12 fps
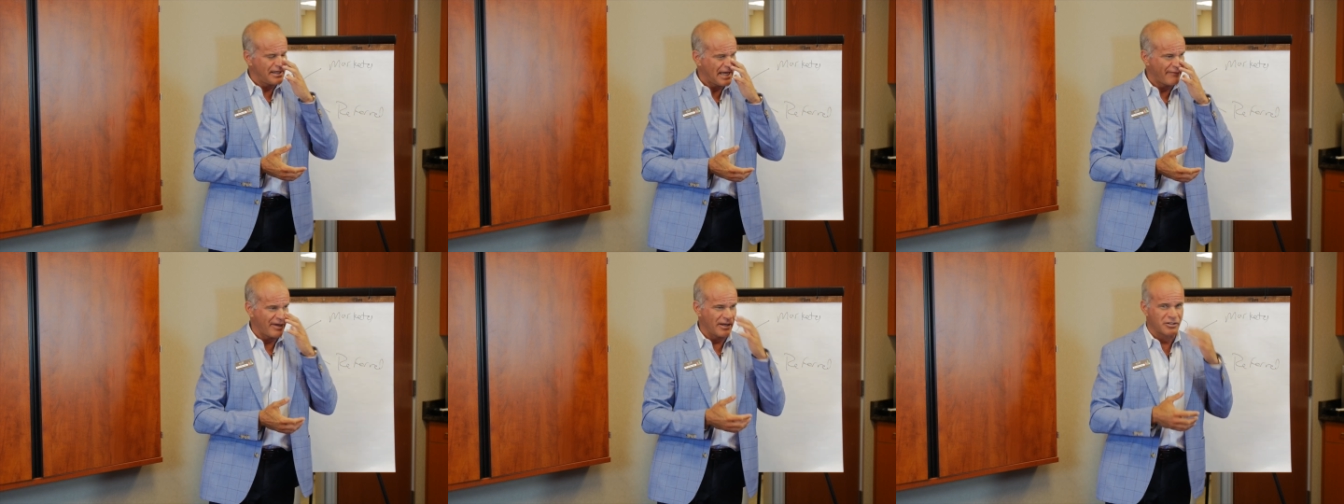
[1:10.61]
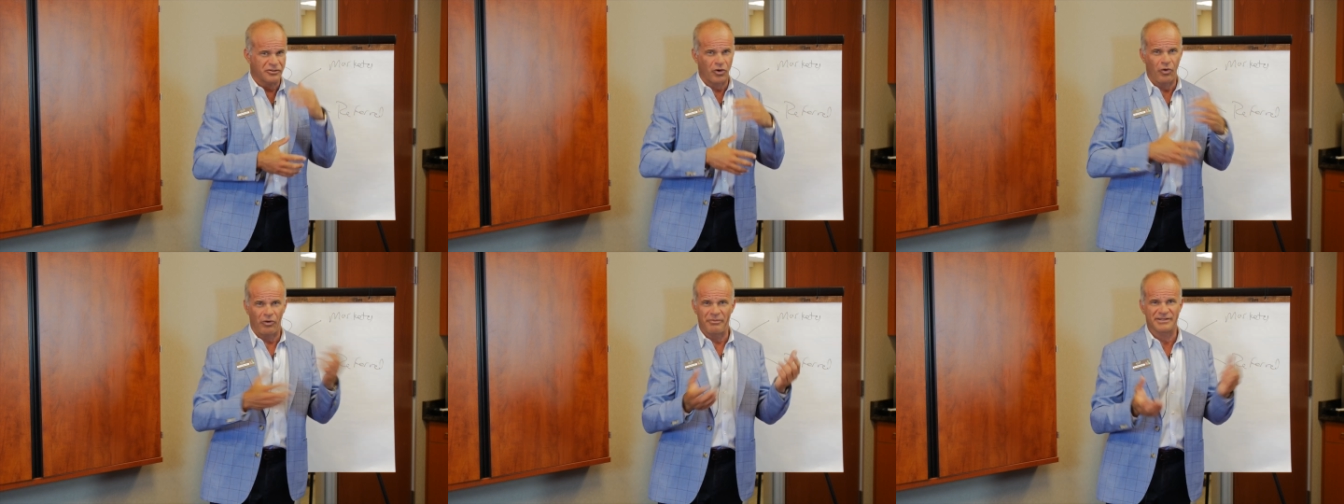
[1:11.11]
having a
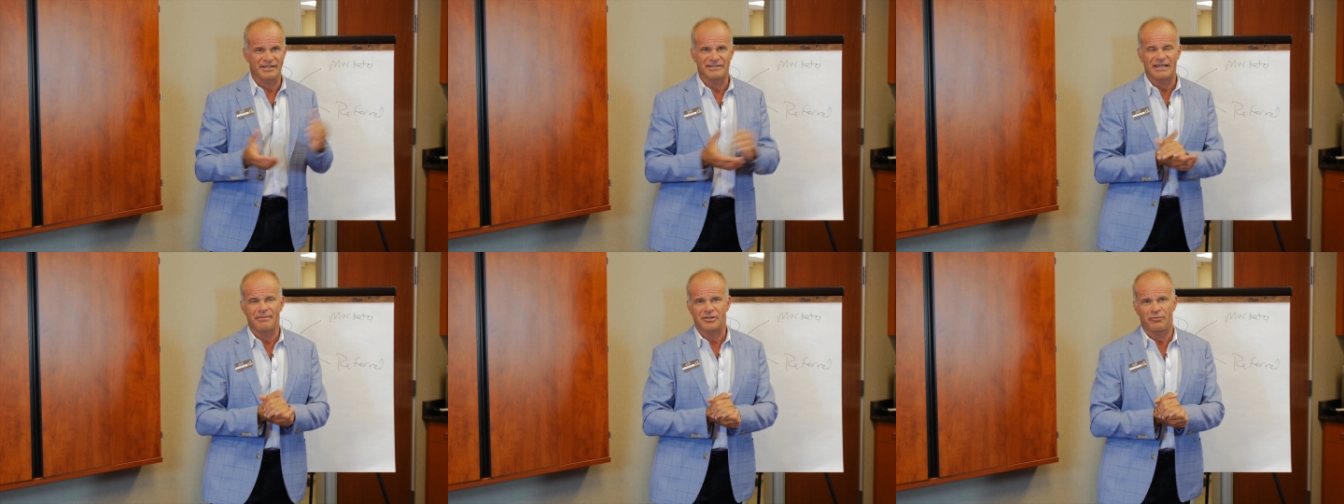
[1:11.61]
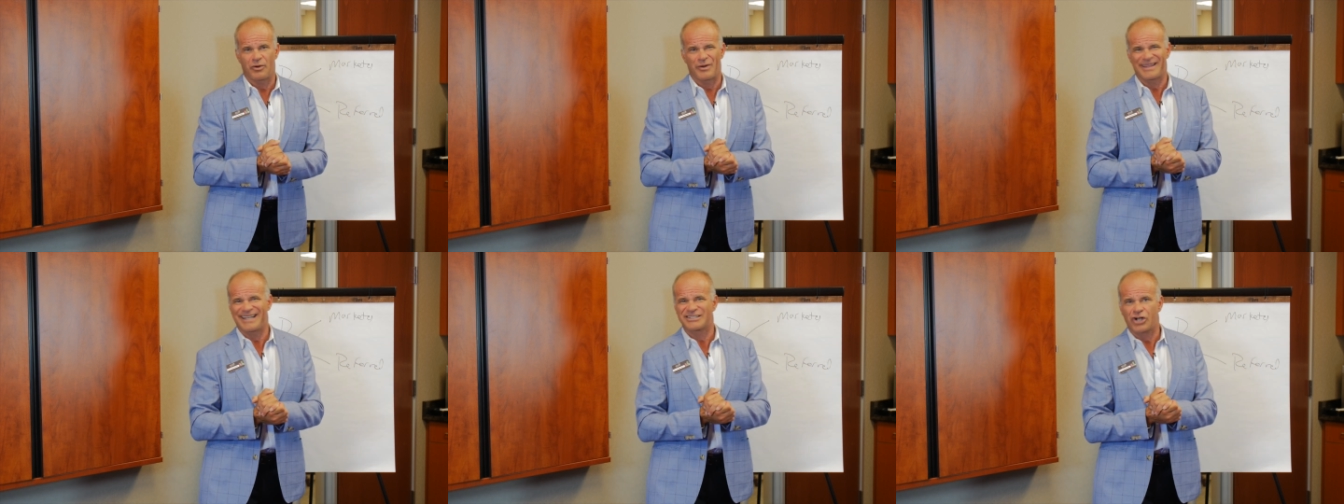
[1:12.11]
total misconception what,
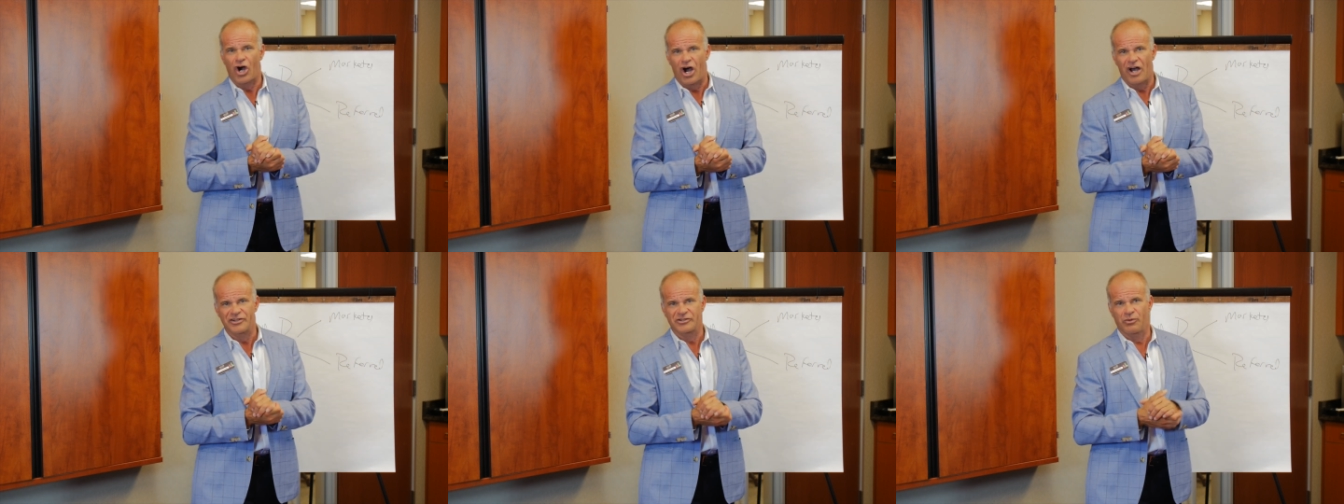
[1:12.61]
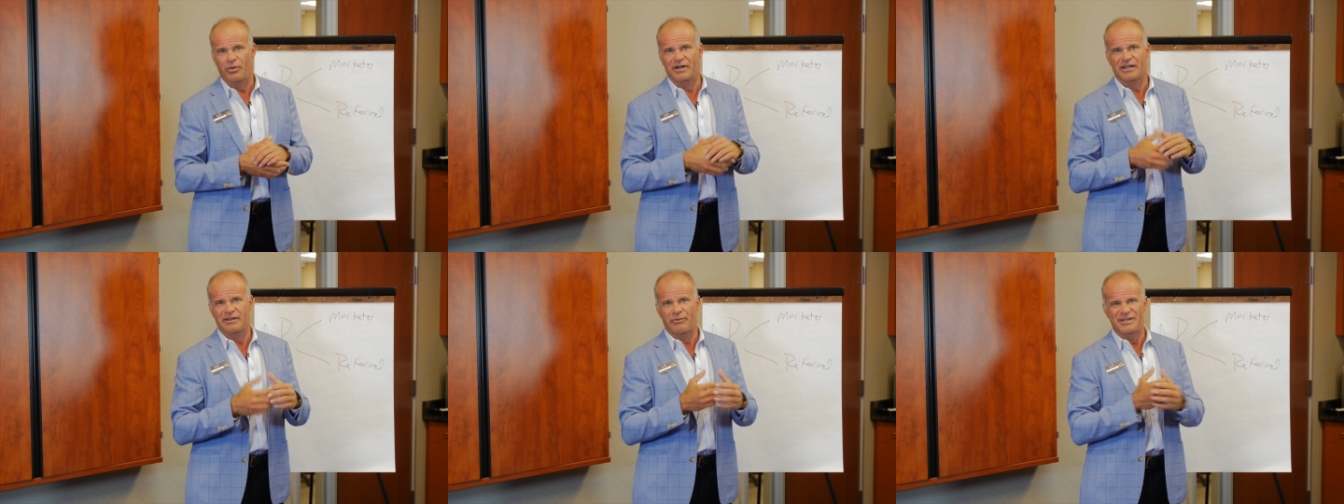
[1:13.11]
what things cost or what
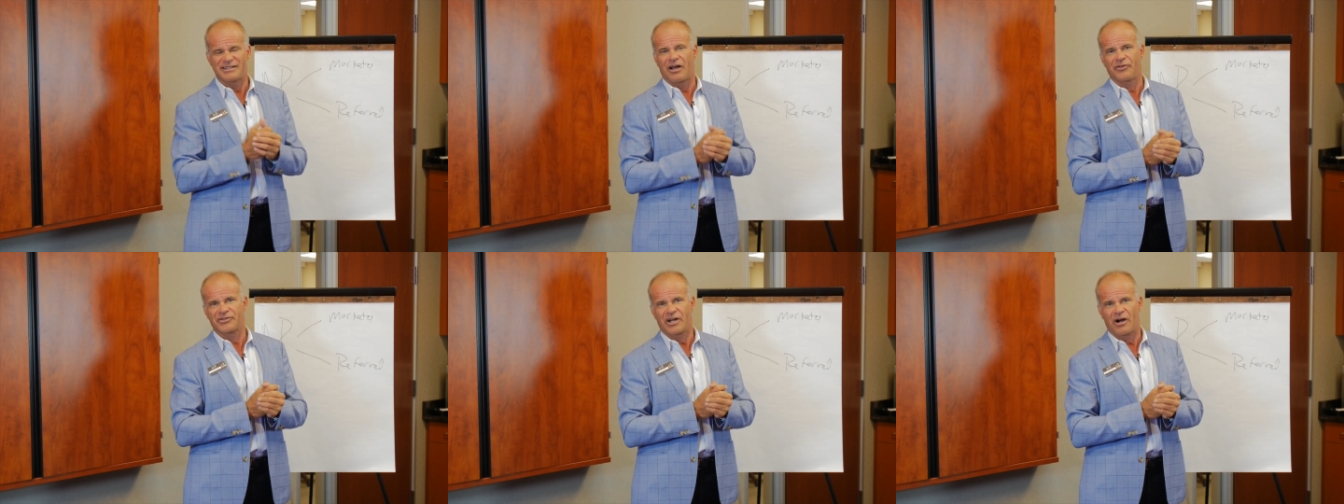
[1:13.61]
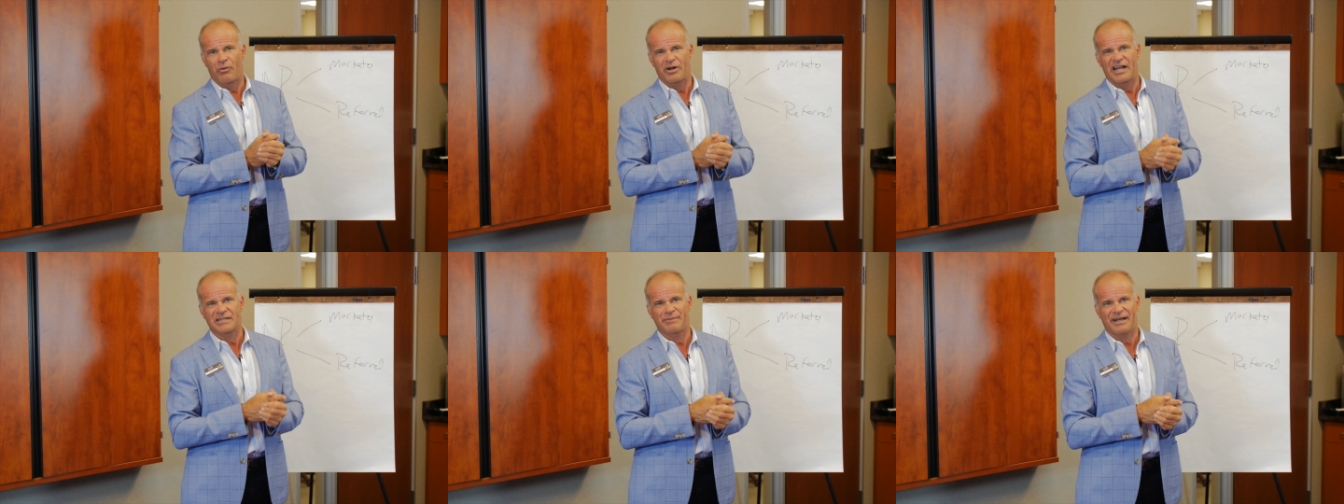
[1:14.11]
results are, what
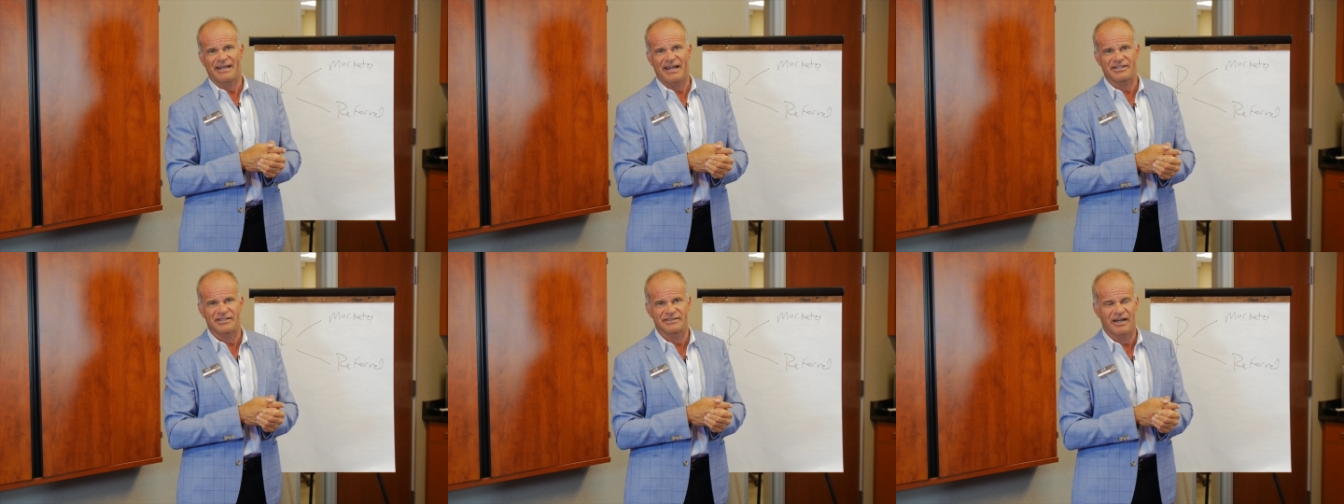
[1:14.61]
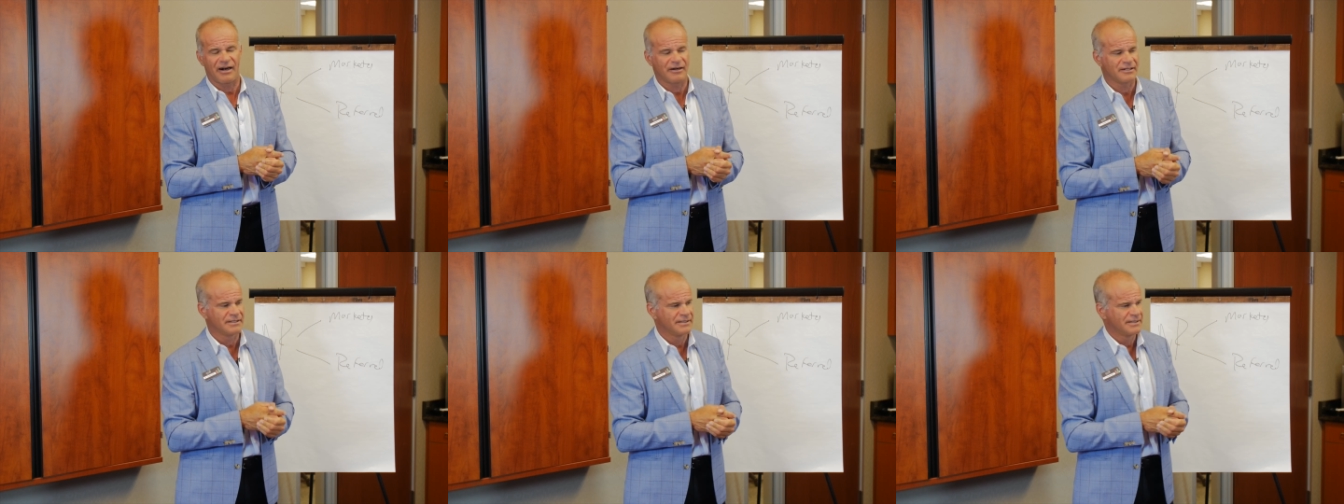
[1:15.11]
expectations
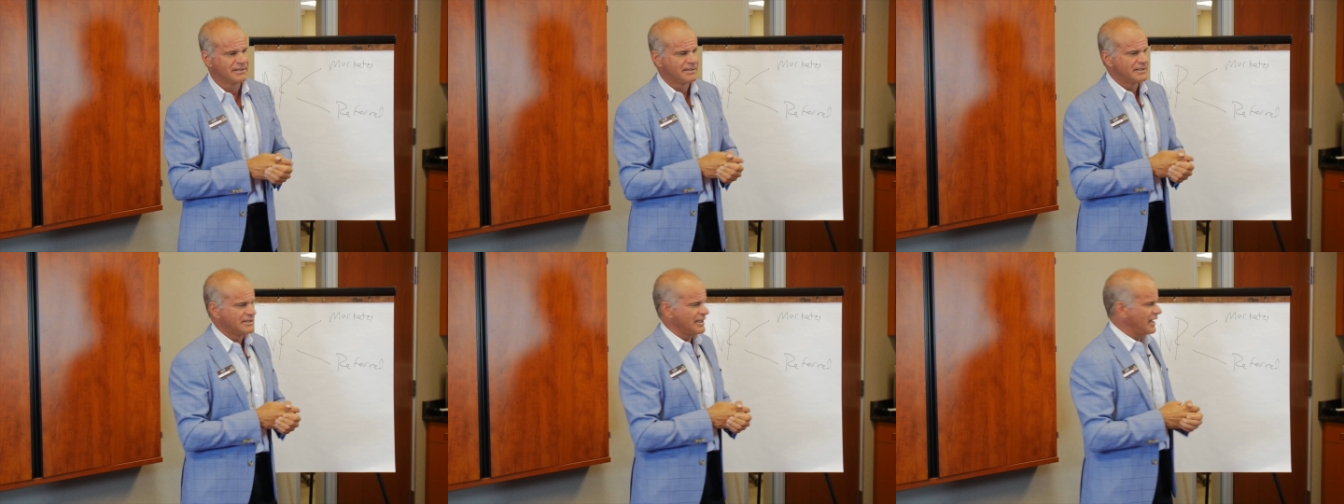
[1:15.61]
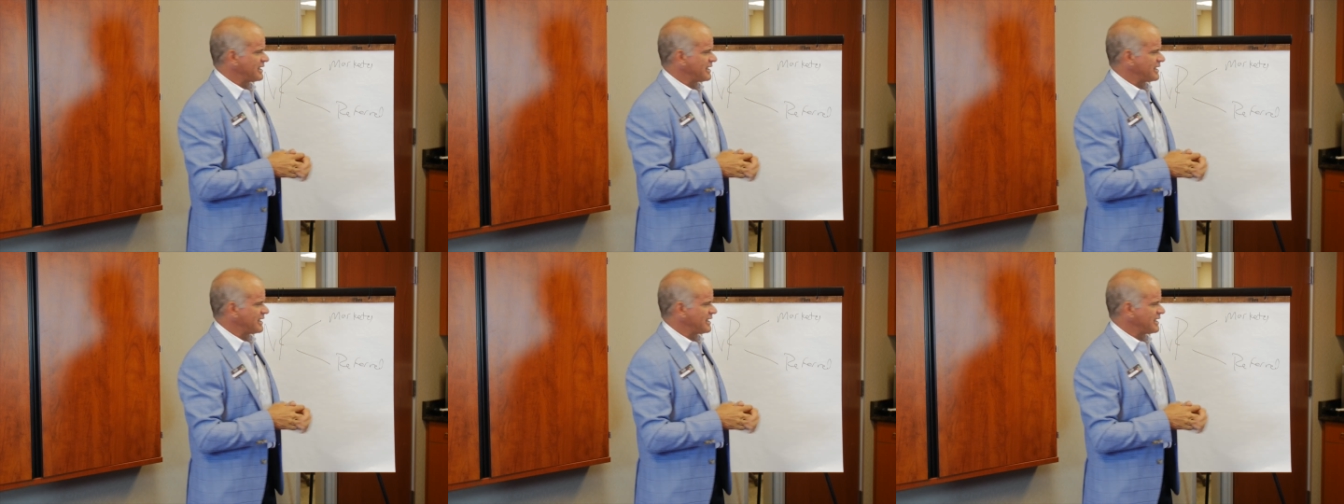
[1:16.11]
are. A